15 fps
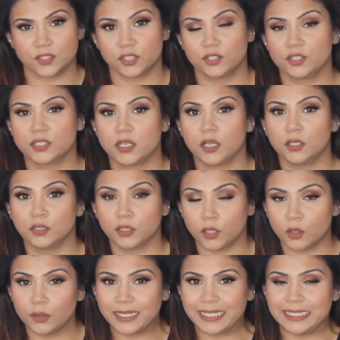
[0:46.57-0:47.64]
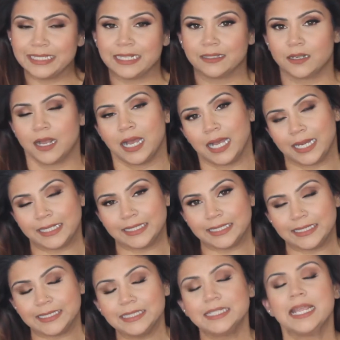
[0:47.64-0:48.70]
So there's a low heat and a high
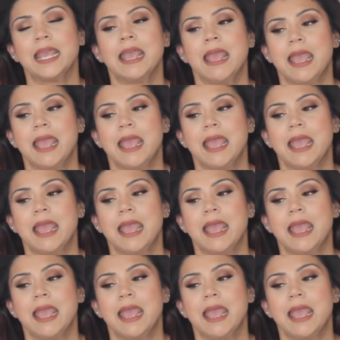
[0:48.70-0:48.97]
heat,